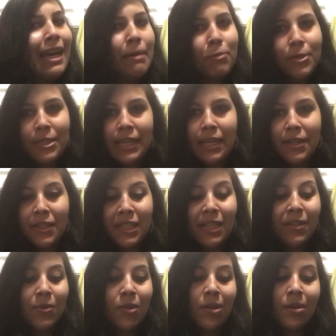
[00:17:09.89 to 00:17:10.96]
apple
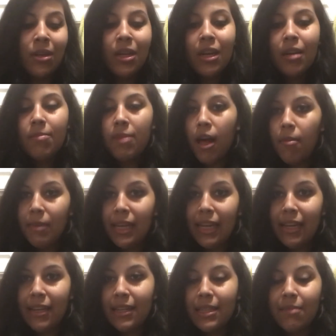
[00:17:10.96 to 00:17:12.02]
cidery or
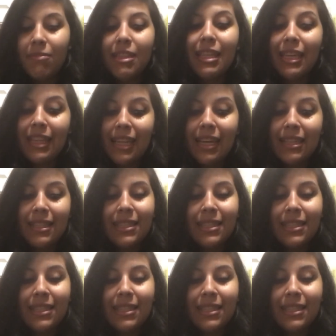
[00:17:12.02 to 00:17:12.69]
pumpkin-y or something like that.